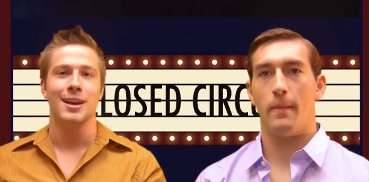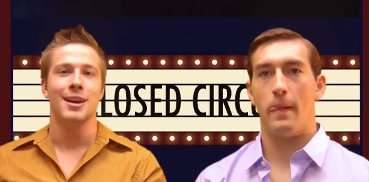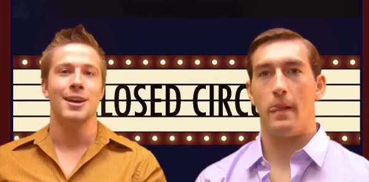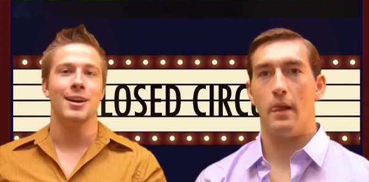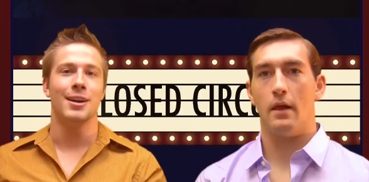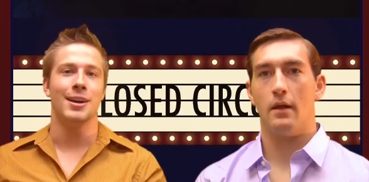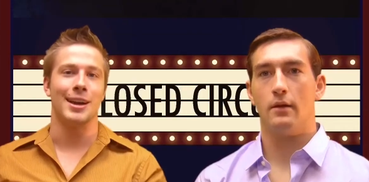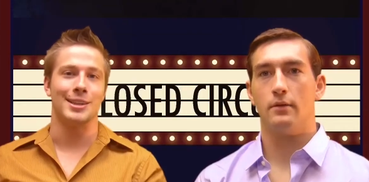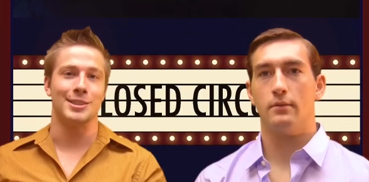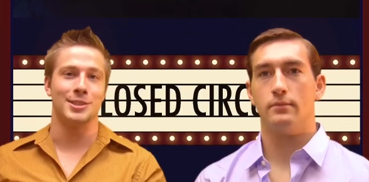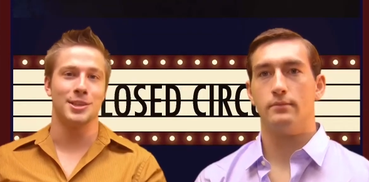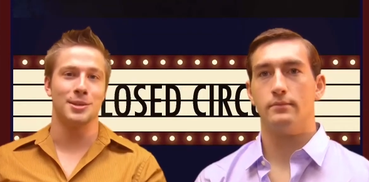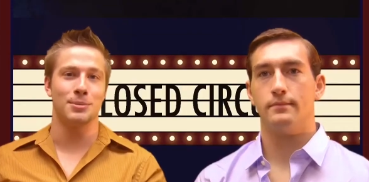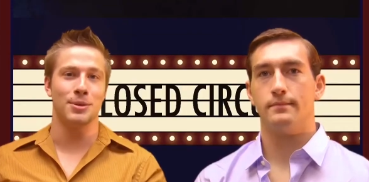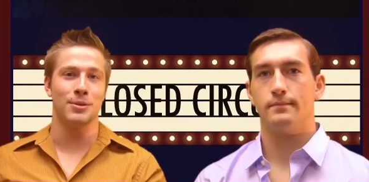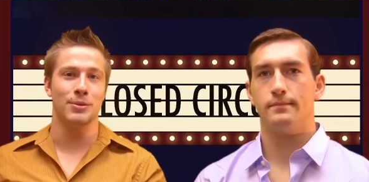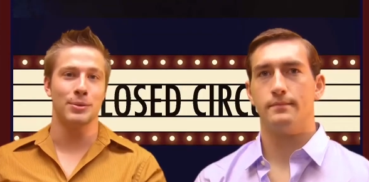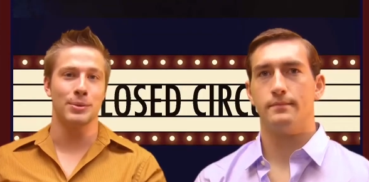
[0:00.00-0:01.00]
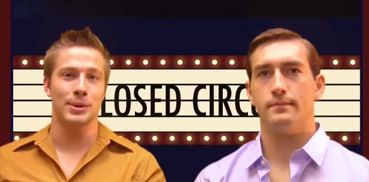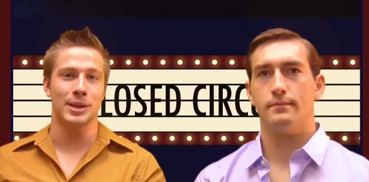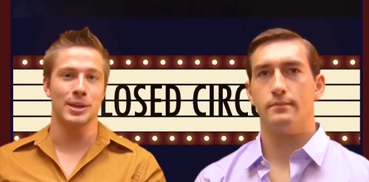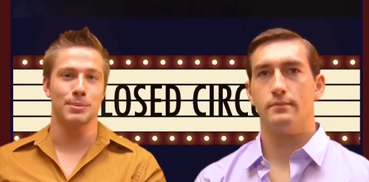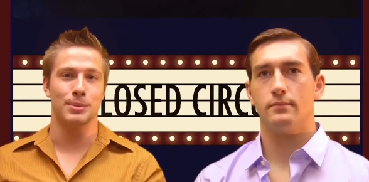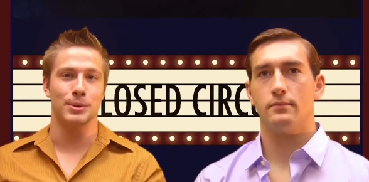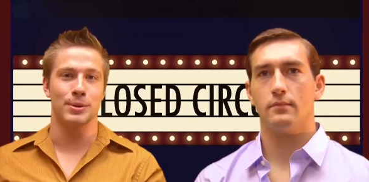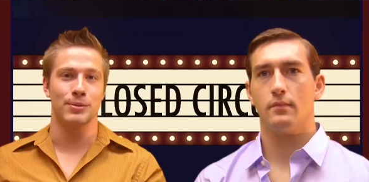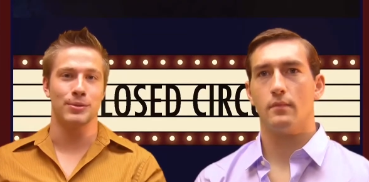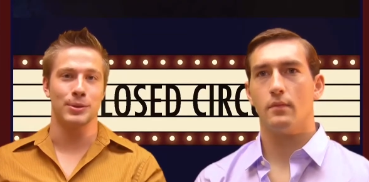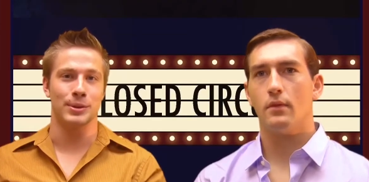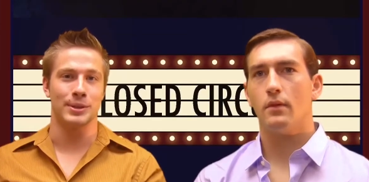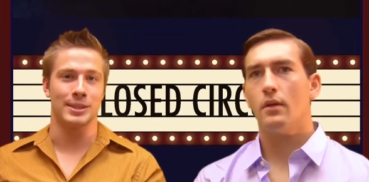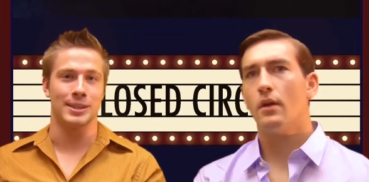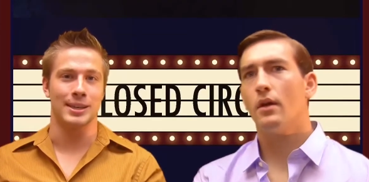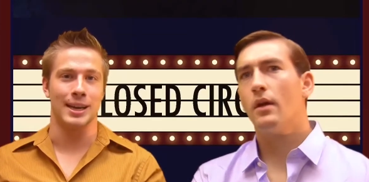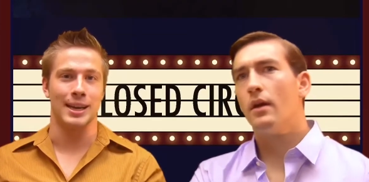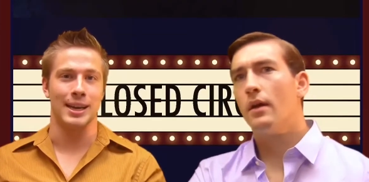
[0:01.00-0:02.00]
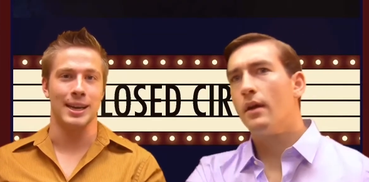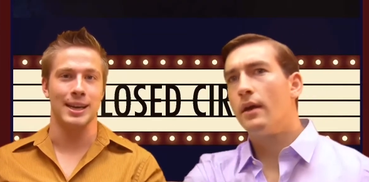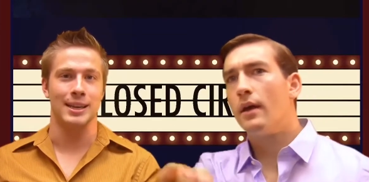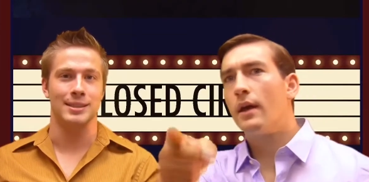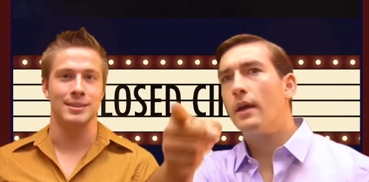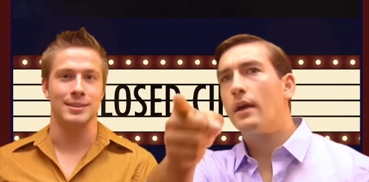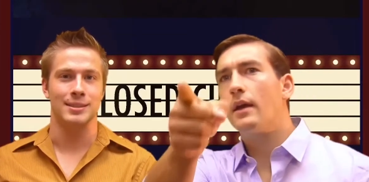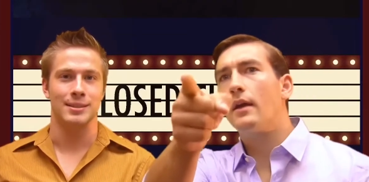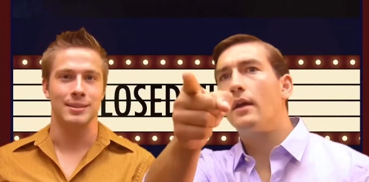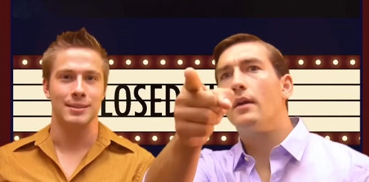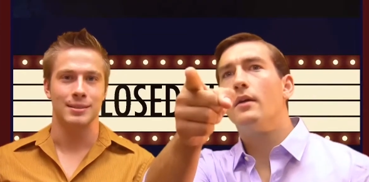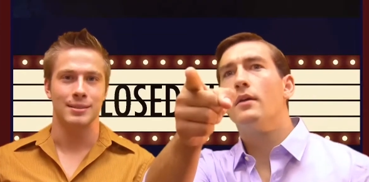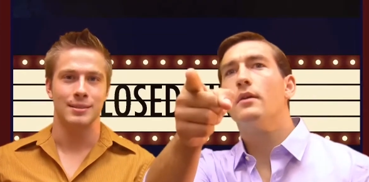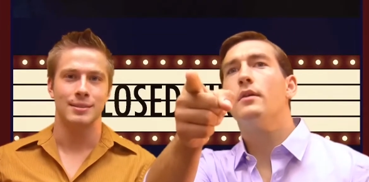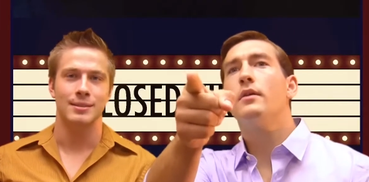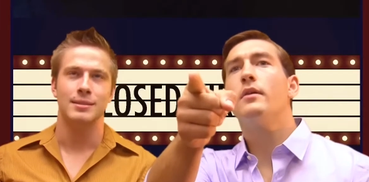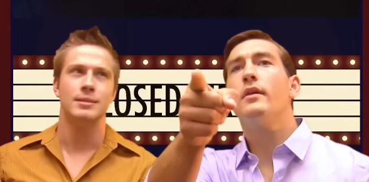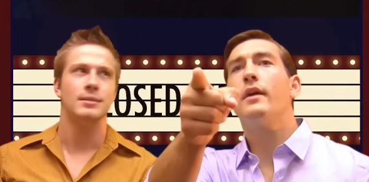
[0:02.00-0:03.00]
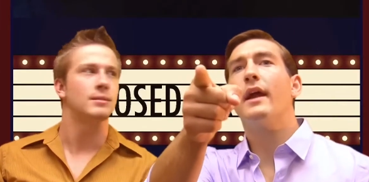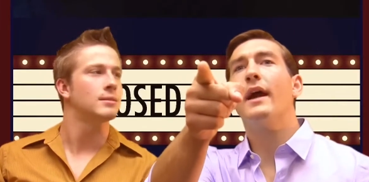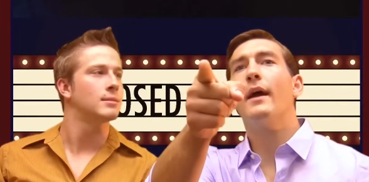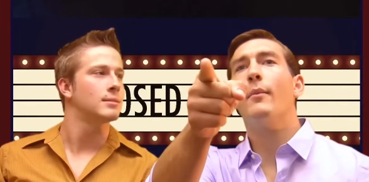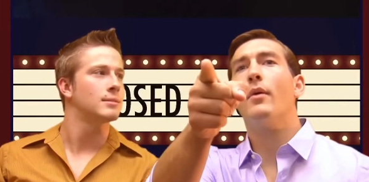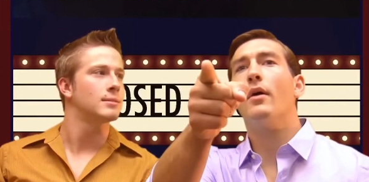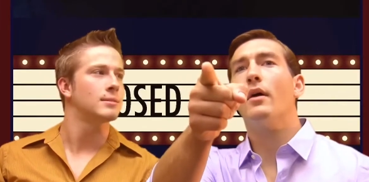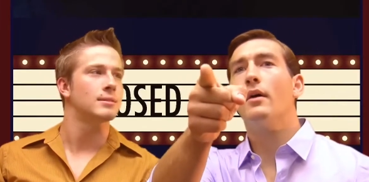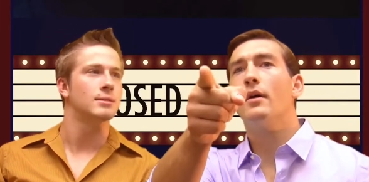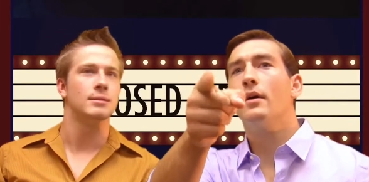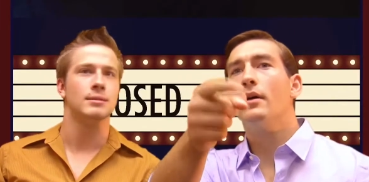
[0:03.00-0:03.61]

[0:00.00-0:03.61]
Speaker 1: Alright, so the movie we're going to be reviewing tonight is... Hey,
Speaker 2: camera.